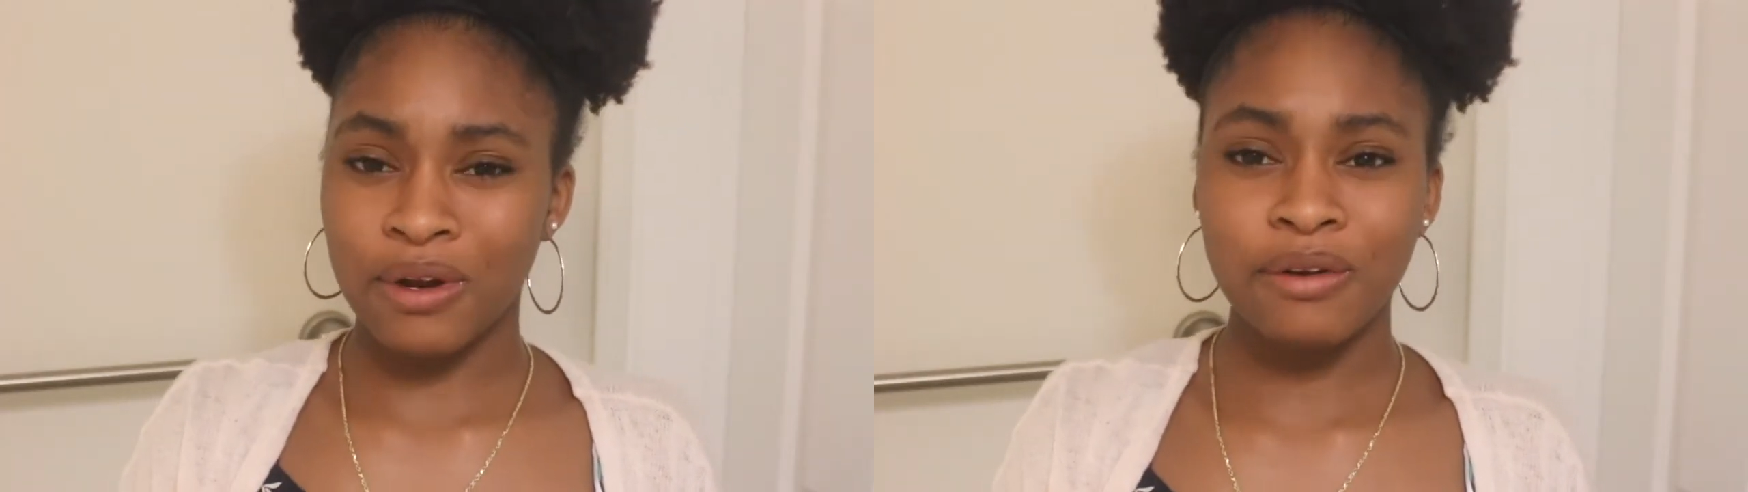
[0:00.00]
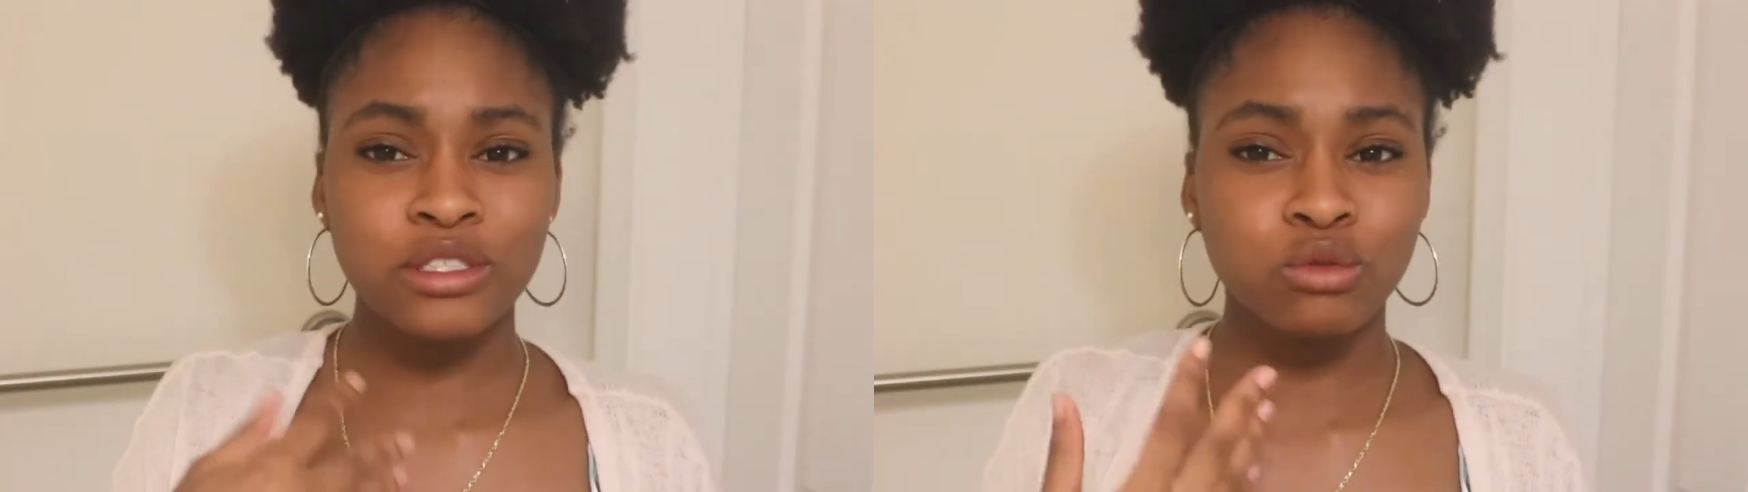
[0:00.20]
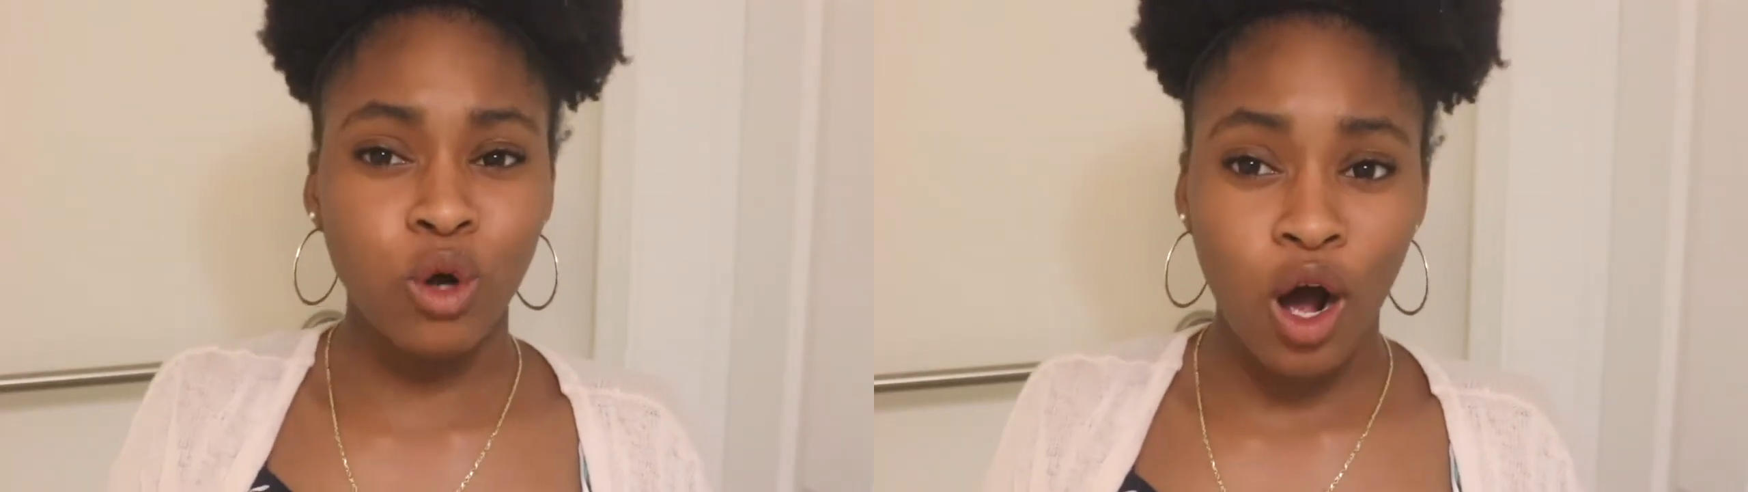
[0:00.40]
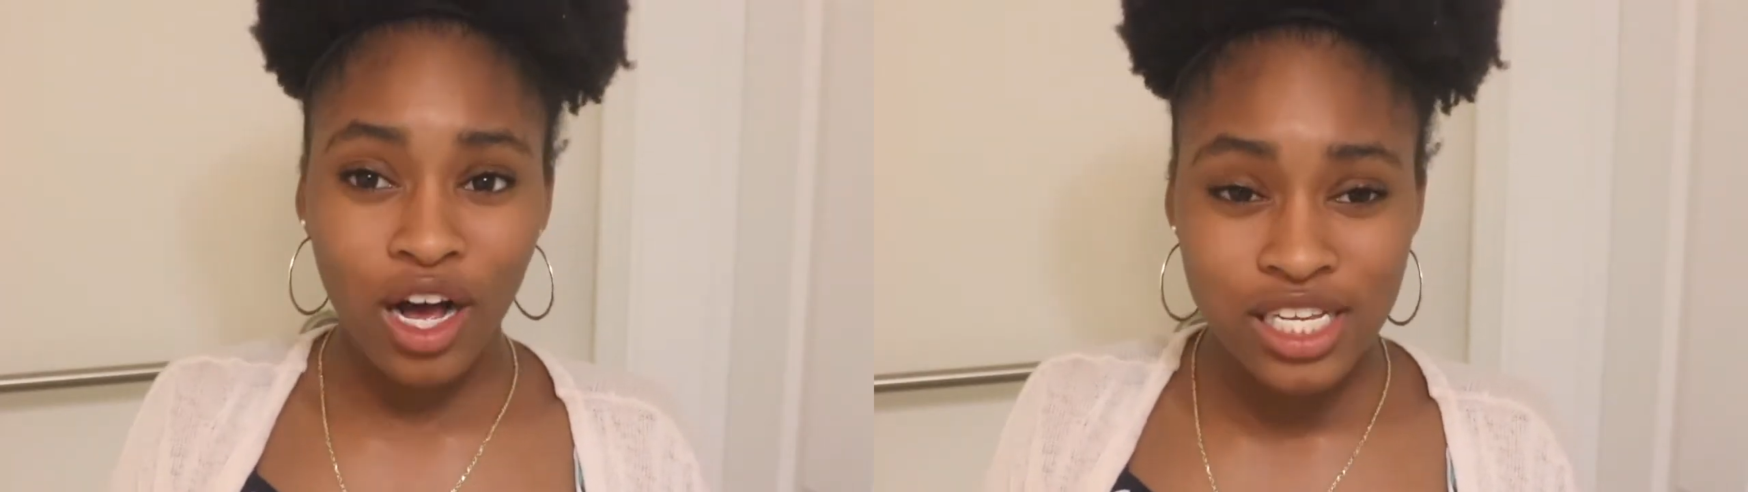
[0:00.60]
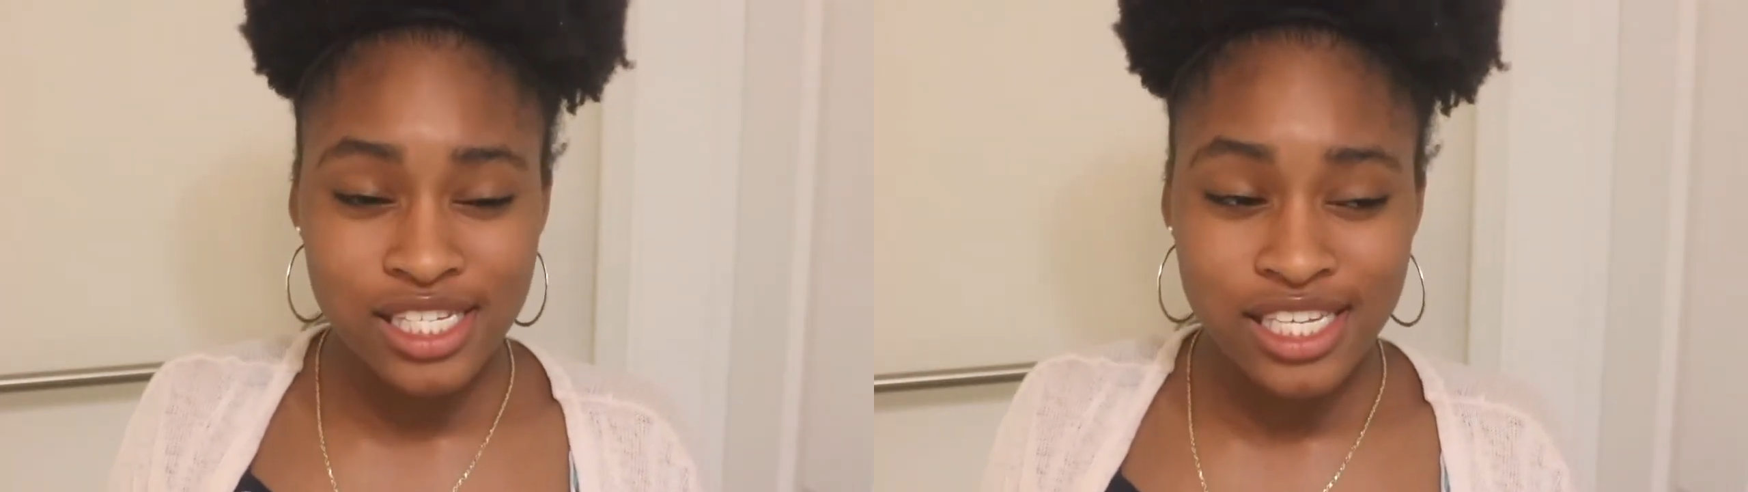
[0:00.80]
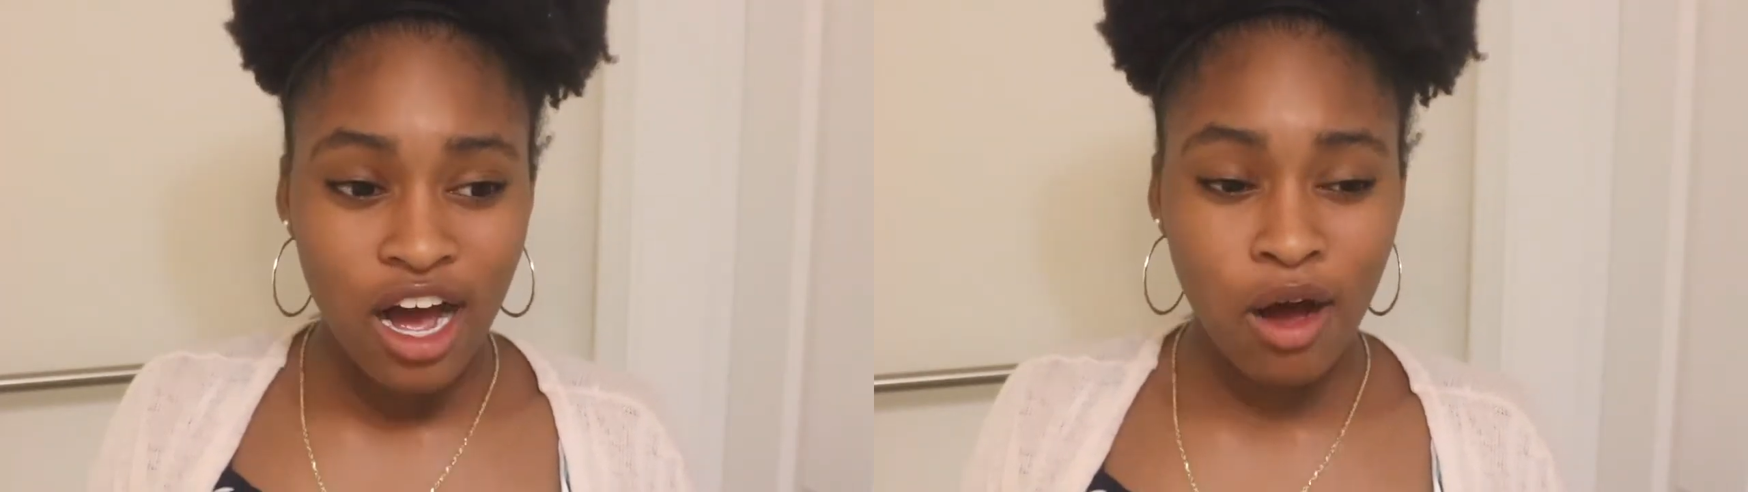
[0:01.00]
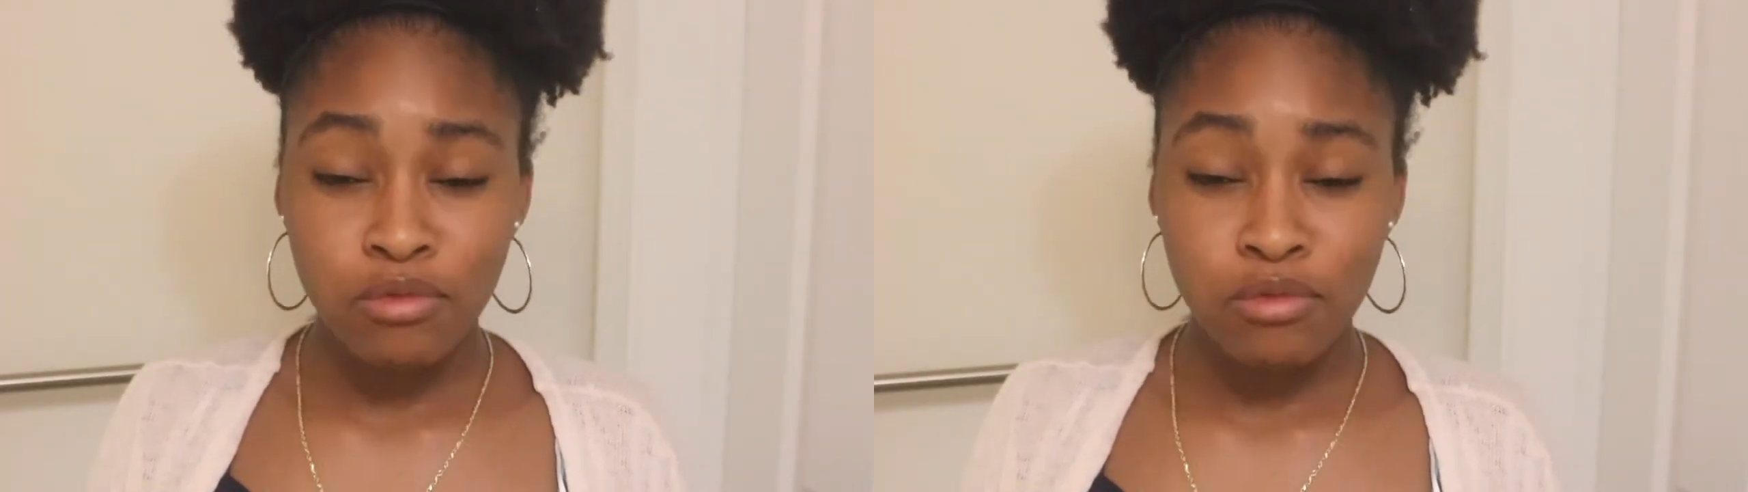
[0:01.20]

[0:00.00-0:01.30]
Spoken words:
When I went to Ross,